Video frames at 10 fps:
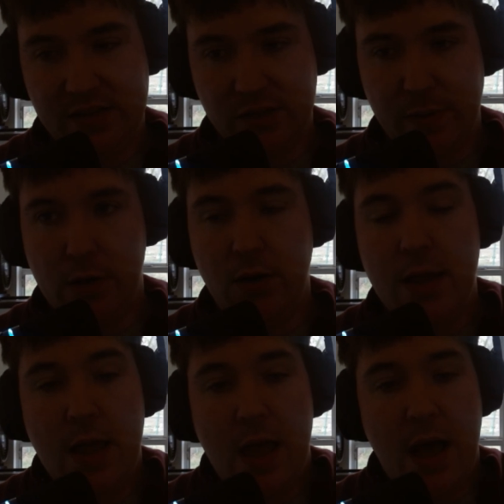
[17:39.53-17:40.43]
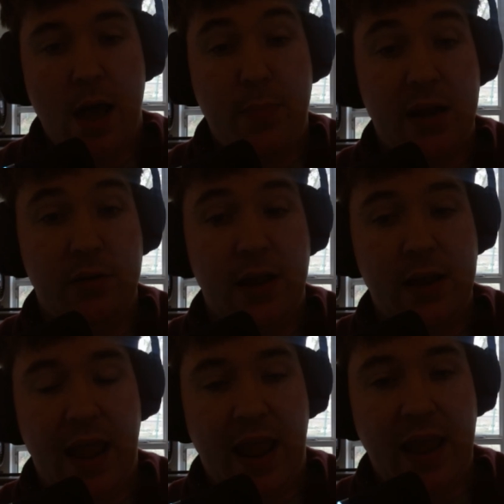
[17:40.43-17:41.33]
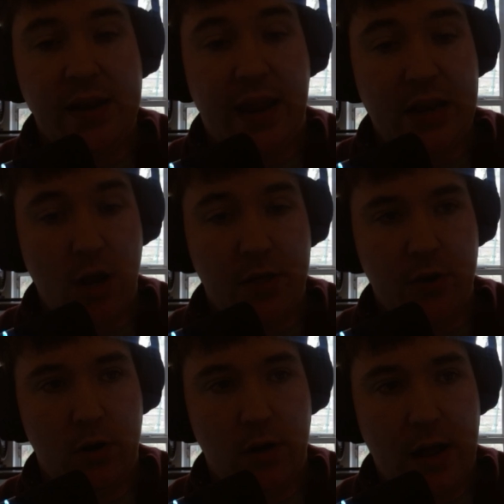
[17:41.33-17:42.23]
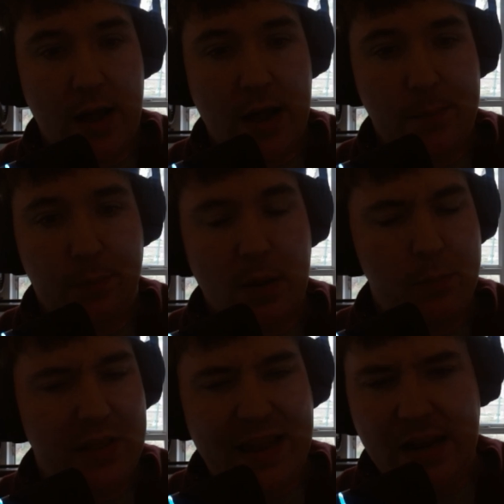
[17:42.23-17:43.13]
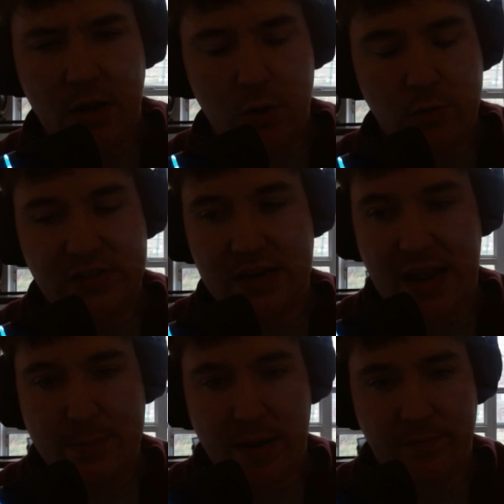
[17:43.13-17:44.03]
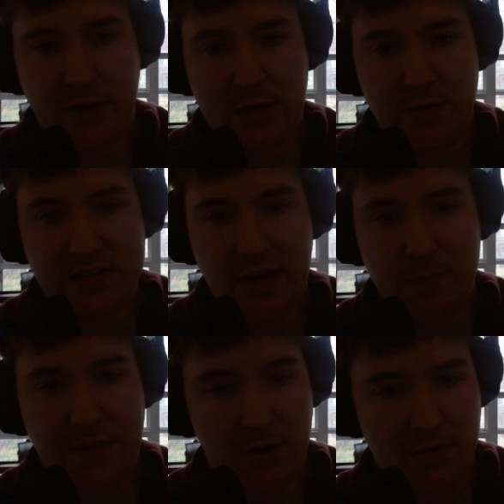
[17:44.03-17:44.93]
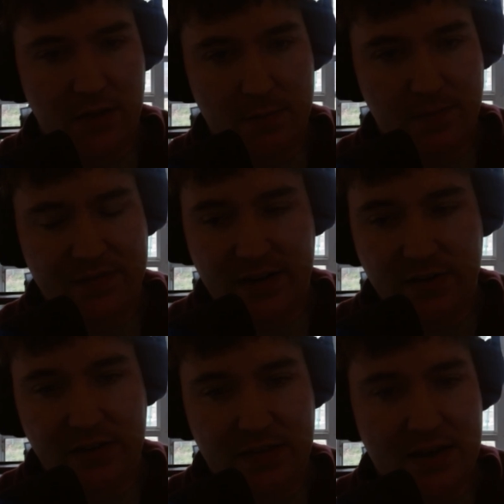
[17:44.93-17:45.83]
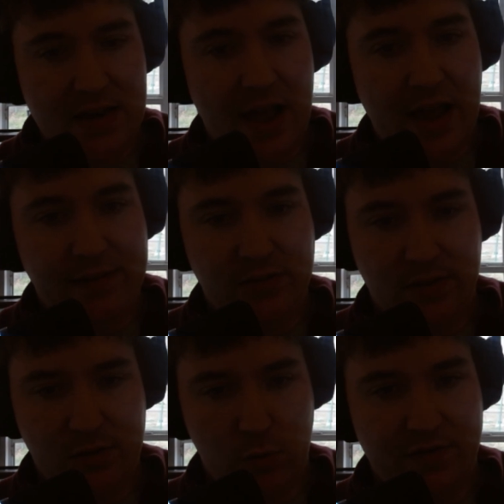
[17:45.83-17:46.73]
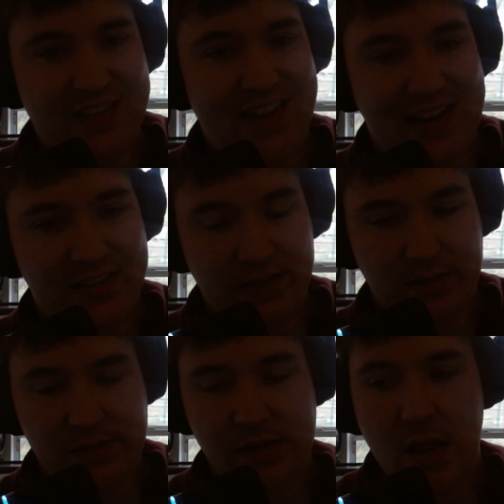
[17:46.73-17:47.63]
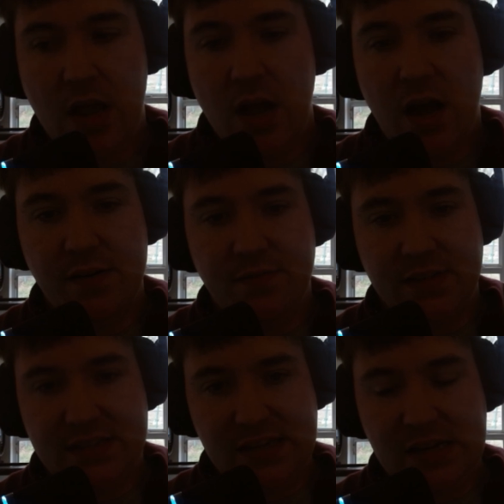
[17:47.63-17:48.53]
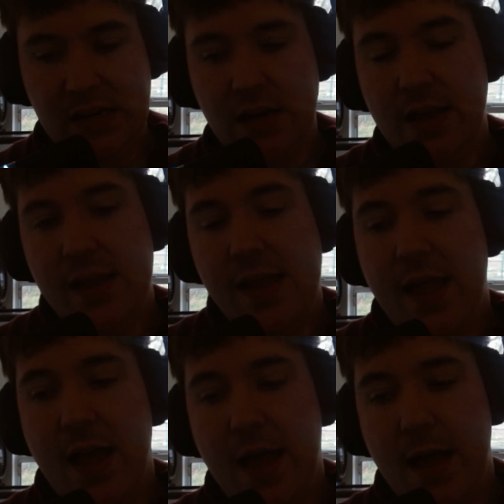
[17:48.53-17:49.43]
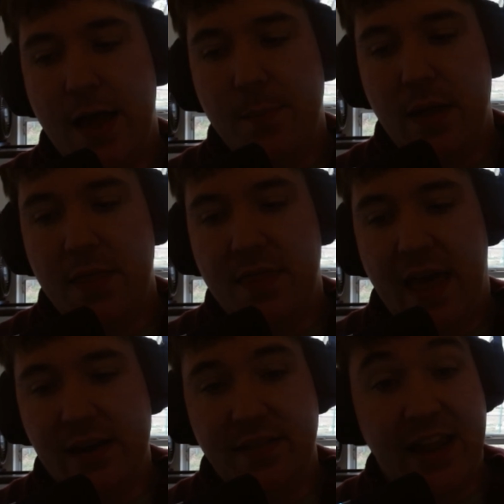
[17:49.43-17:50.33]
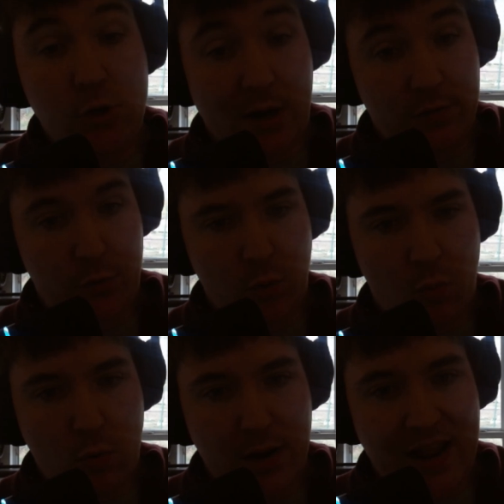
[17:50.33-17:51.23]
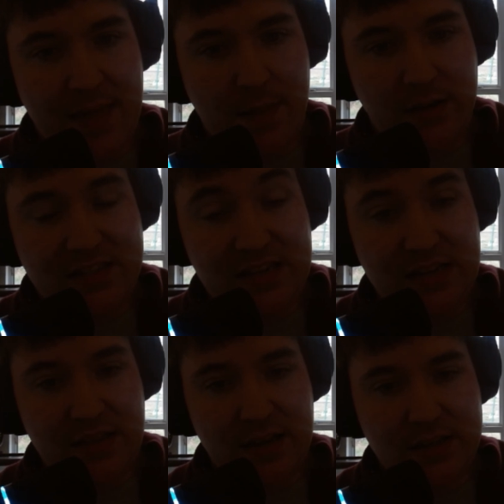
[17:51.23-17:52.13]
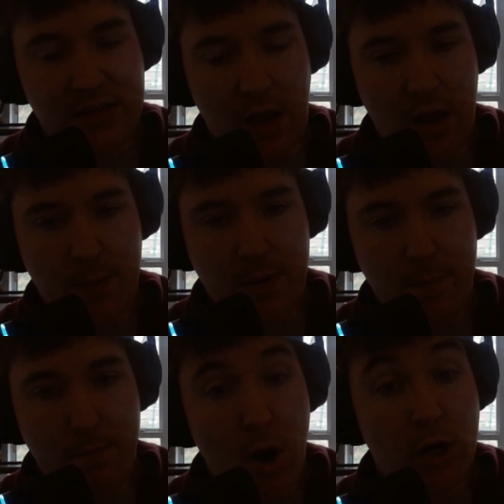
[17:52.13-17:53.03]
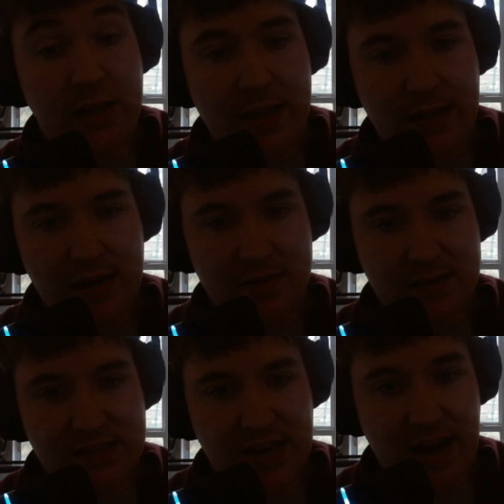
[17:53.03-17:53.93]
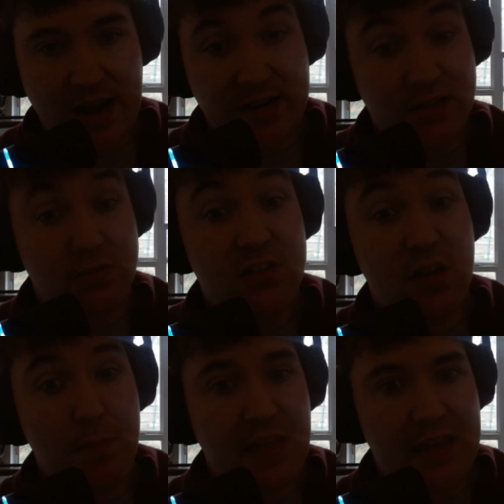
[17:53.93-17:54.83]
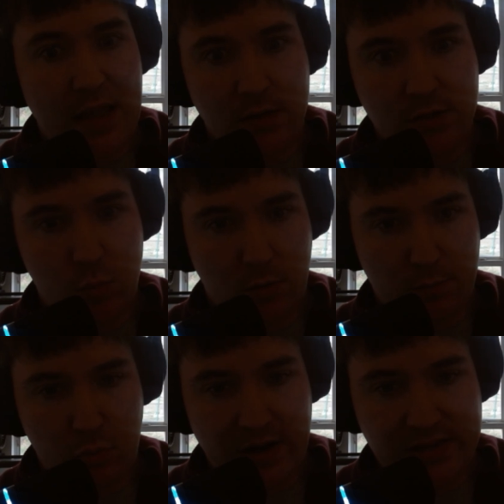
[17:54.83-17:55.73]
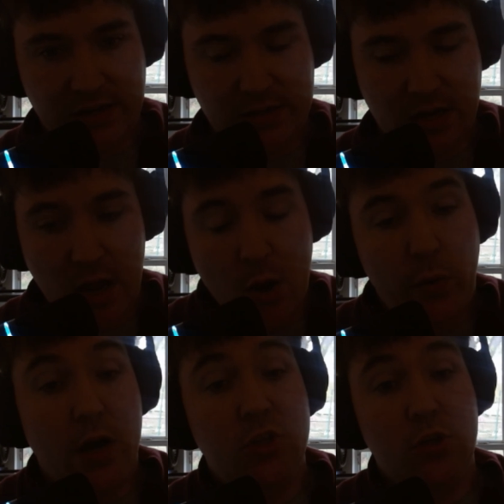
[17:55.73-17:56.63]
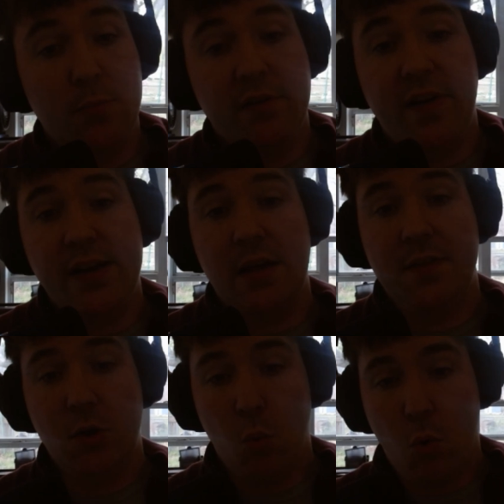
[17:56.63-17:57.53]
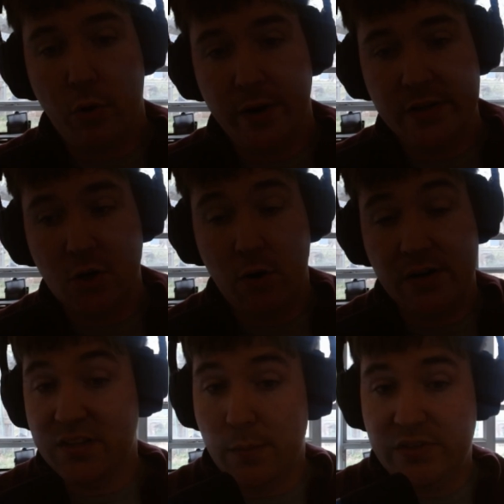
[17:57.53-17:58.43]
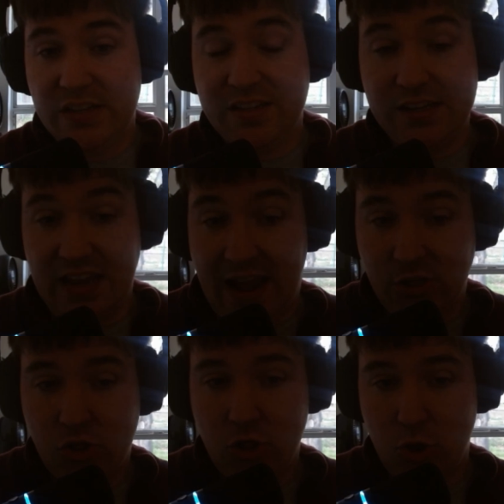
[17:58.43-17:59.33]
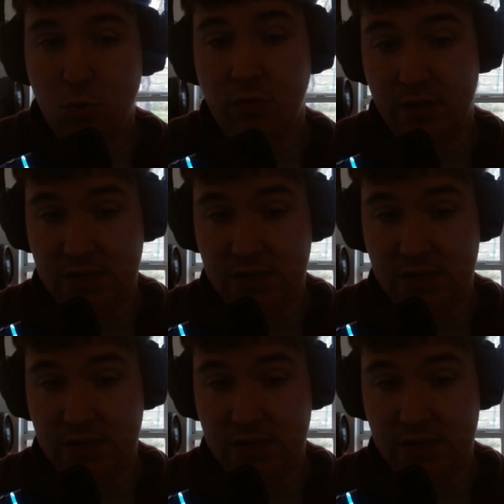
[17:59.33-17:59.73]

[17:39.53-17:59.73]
sounds better. Perrin and another Blade, whose name I'm forgetting all of a sudden, but they're effectively the knives of the sort of assassins of Lacine. That they travel through the warren and they see this marking in the sand as if something else were present. We also come to find out that the warrens are in some sense attached to the